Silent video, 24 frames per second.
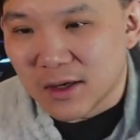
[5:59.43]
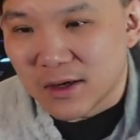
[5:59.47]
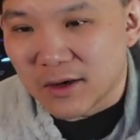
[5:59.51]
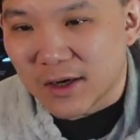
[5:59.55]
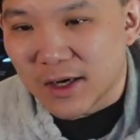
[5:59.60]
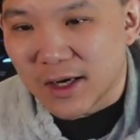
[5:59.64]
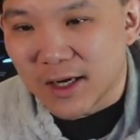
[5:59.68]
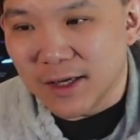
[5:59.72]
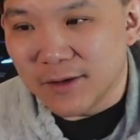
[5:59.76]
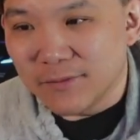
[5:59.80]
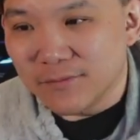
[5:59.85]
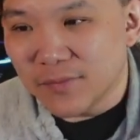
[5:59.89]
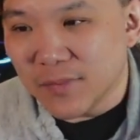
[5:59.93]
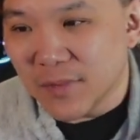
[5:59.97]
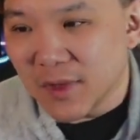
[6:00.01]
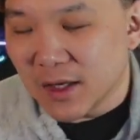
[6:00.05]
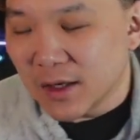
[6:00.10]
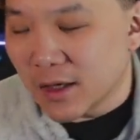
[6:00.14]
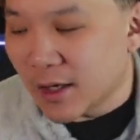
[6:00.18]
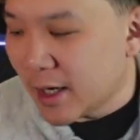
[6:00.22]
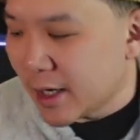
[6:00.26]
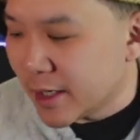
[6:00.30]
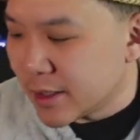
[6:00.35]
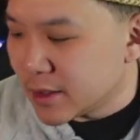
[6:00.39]
All right,
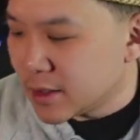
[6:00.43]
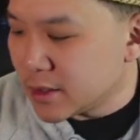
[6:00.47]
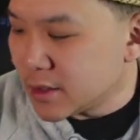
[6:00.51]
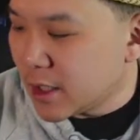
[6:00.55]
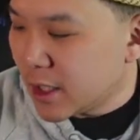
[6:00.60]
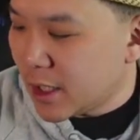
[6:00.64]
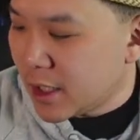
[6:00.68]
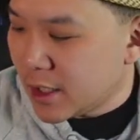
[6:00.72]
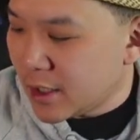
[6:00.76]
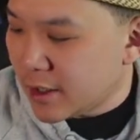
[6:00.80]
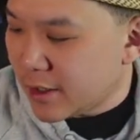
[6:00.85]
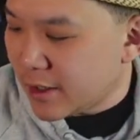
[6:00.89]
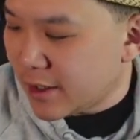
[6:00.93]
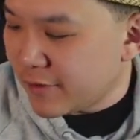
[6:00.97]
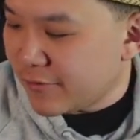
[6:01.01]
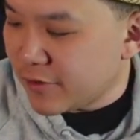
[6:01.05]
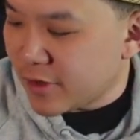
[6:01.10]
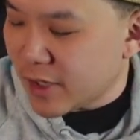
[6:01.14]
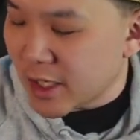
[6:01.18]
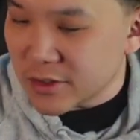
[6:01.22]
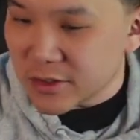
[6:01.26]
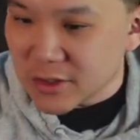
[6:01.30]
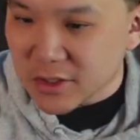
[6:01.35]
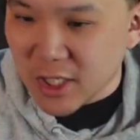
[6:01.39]
I
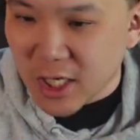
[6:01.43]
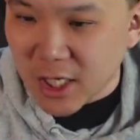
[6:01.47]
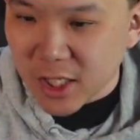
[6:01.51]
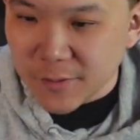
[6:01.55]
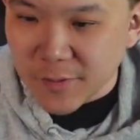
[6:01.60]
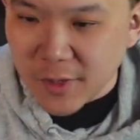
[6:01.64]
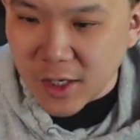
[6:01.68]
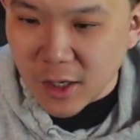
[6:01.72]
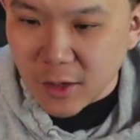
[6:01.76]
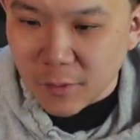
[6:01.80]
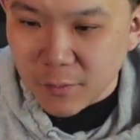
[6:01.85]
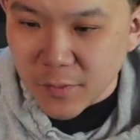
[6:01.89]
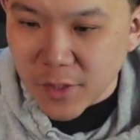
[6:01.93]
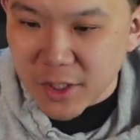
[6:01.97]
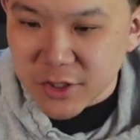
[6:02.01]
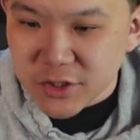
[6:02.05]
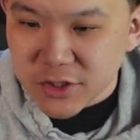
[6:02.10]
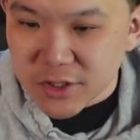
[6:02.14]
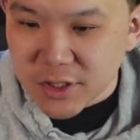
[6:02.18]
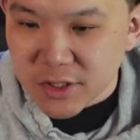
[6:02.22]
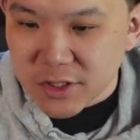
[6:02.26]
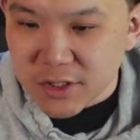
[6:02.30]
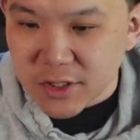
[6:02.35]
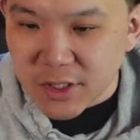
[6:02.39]
forgot to talk about how much this